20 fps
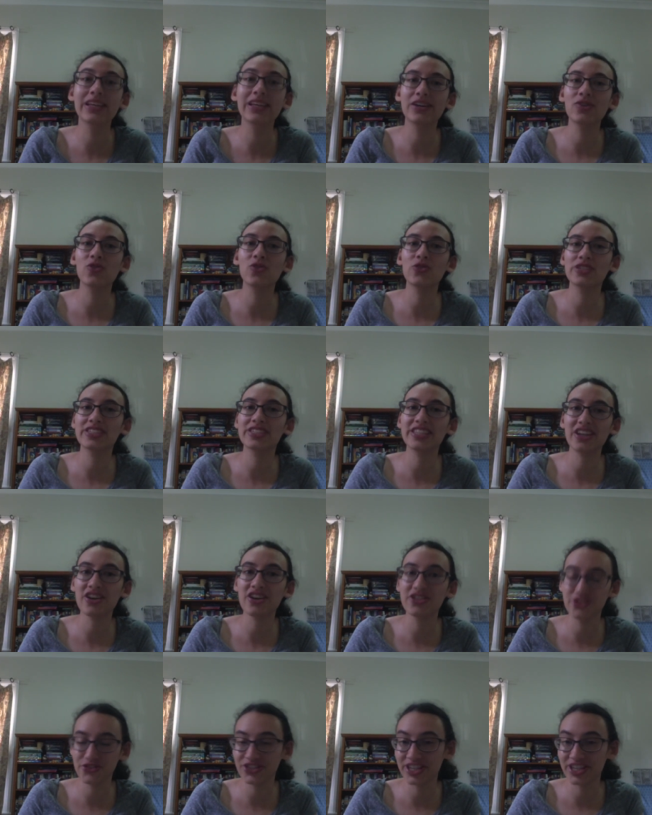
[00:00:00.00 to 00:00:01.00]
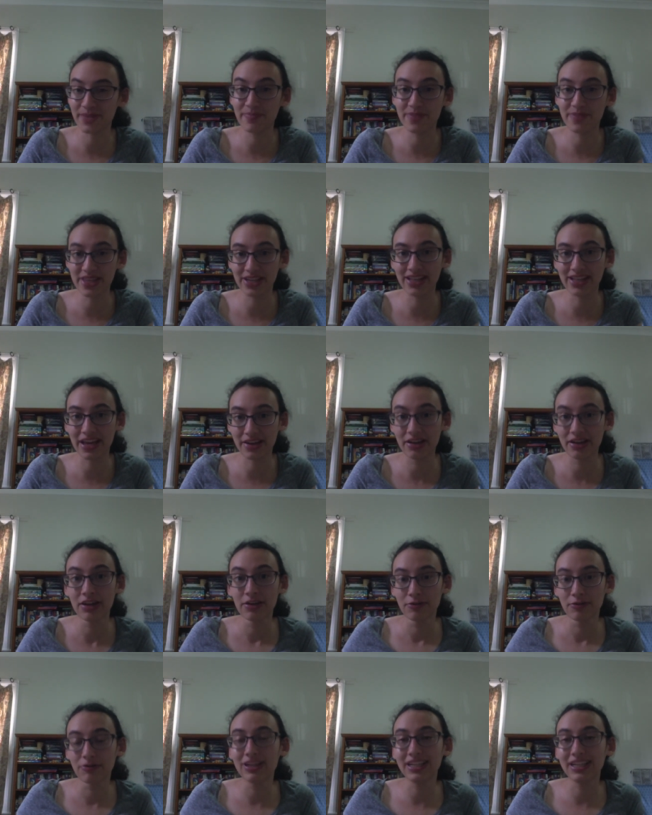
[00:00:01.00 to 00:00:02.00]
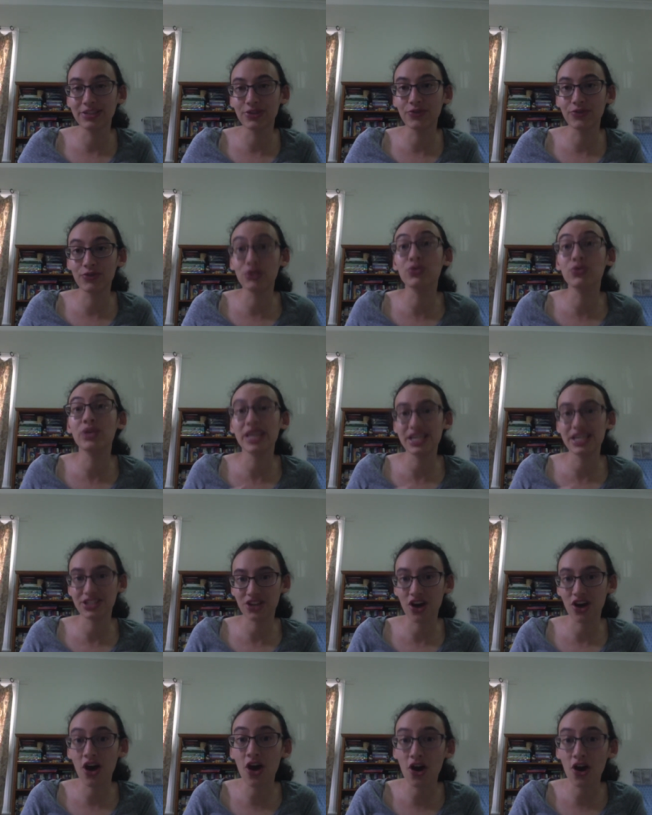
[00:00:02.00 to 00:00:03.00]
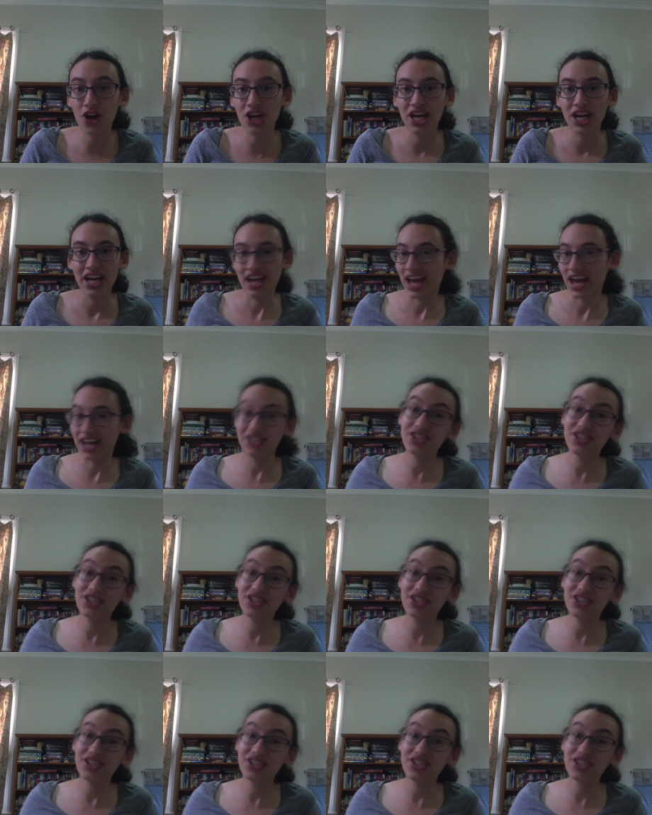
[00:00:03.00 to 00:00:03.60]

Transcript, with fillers: cool to see her do something like really sort of unique to her. And